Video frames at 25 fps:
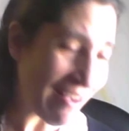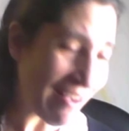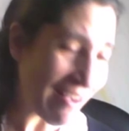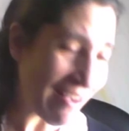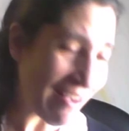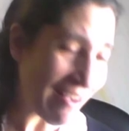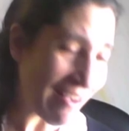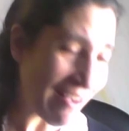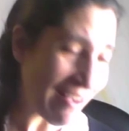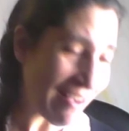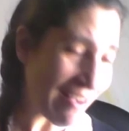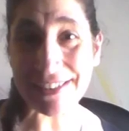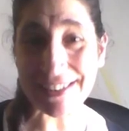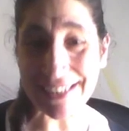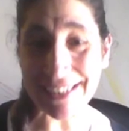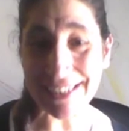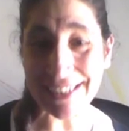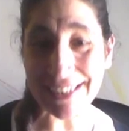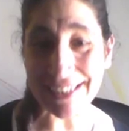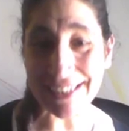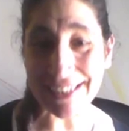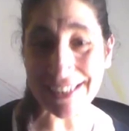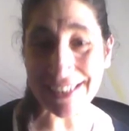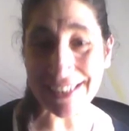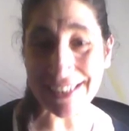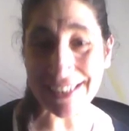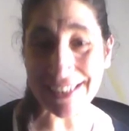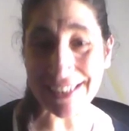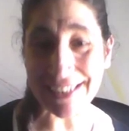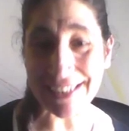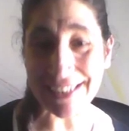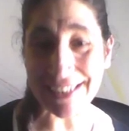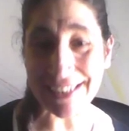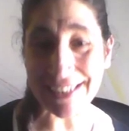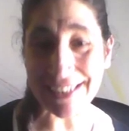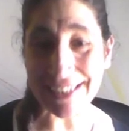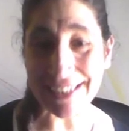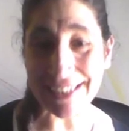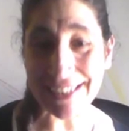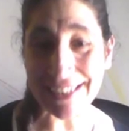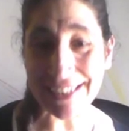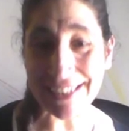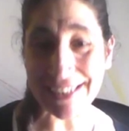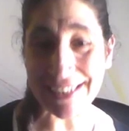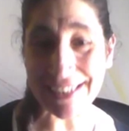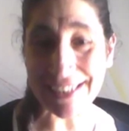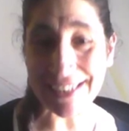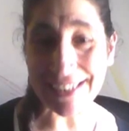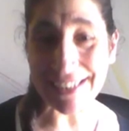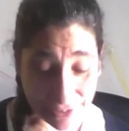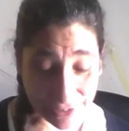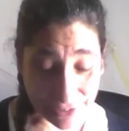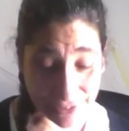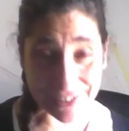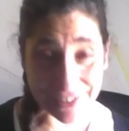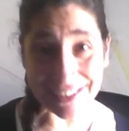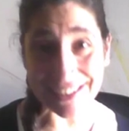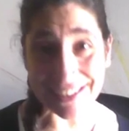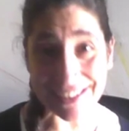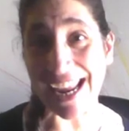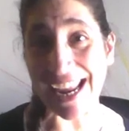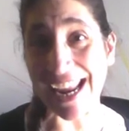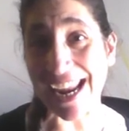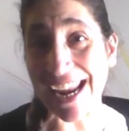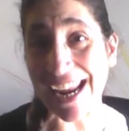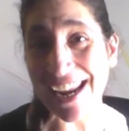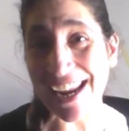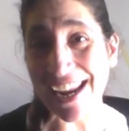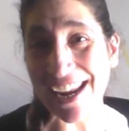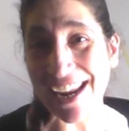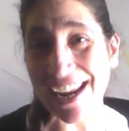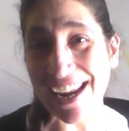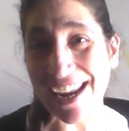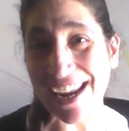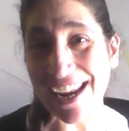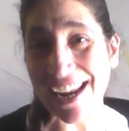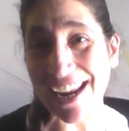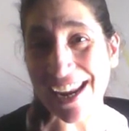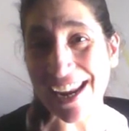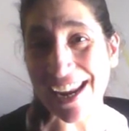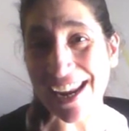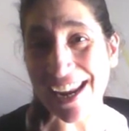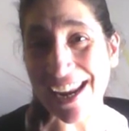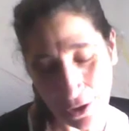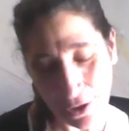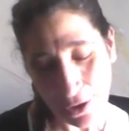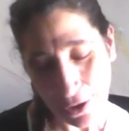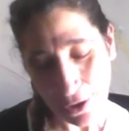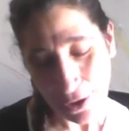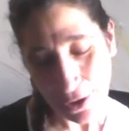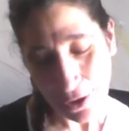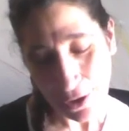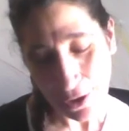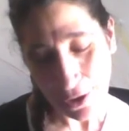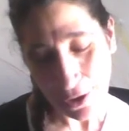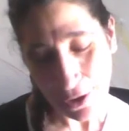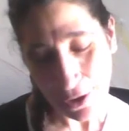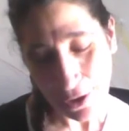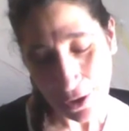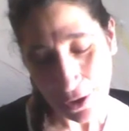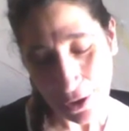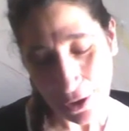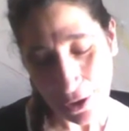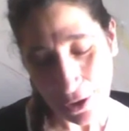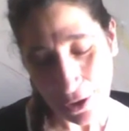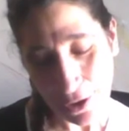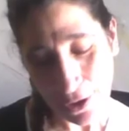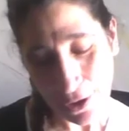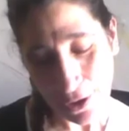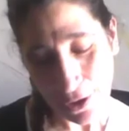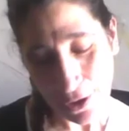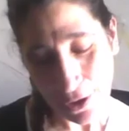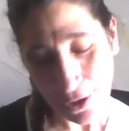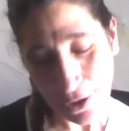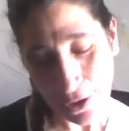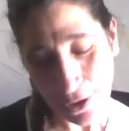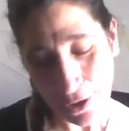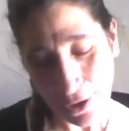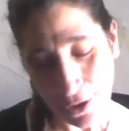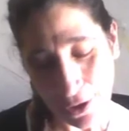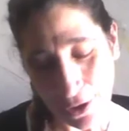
Today is April the 8th of 2000.